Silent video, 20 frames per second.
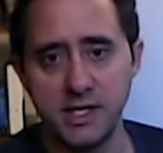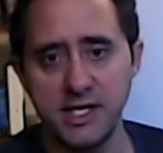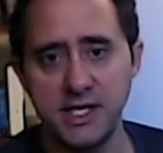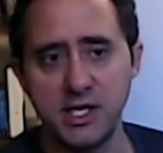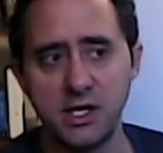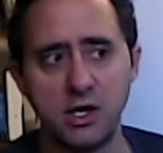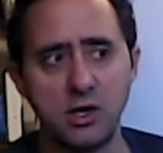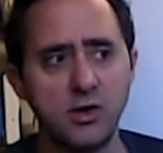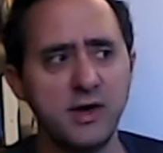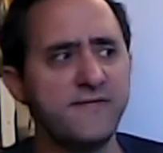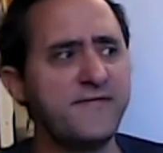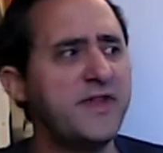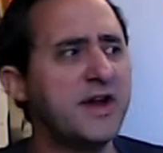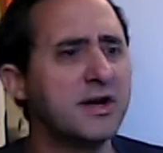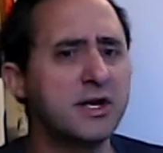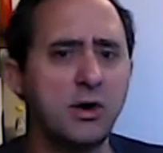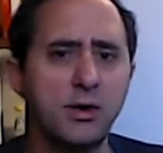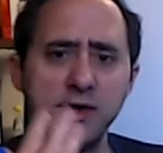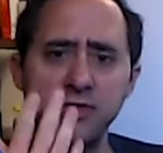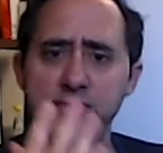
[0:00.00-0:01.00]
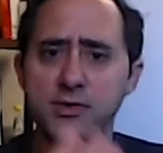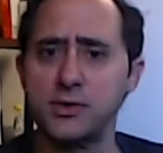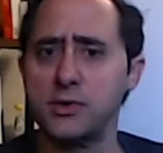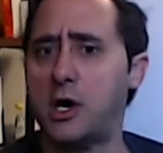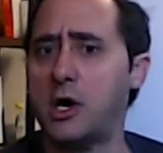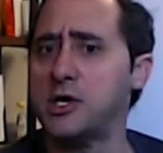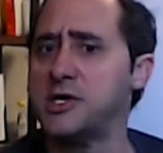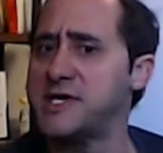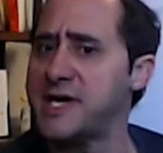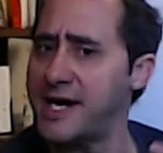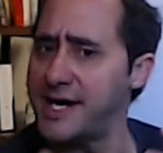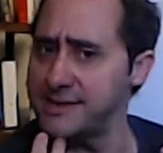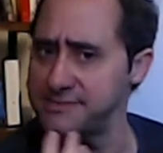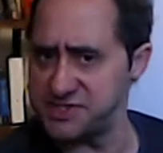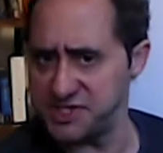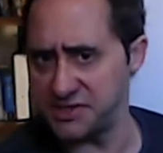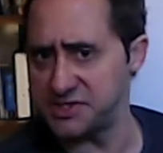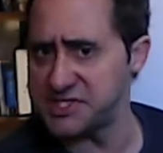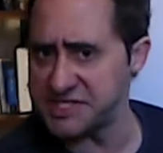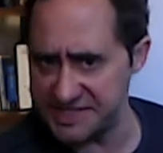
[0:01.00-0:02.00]
You know, if they're going through hard
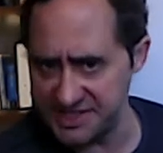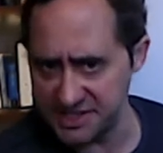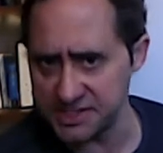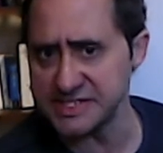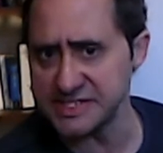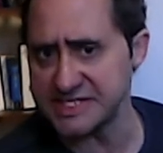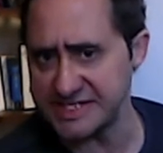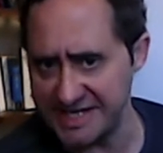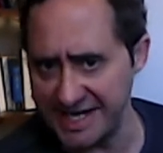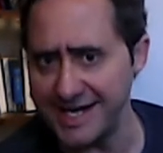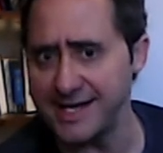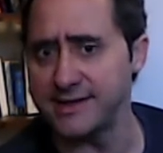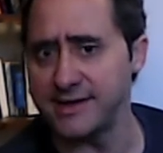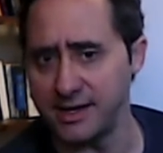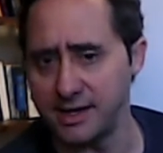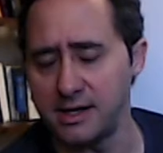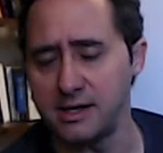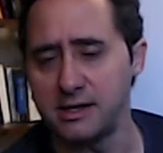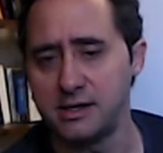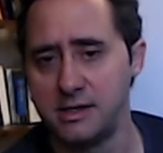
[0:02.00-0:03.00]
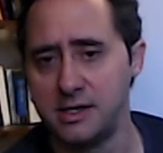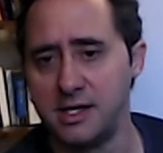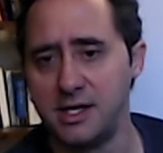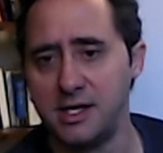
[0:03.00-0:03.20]
times, you still stay there.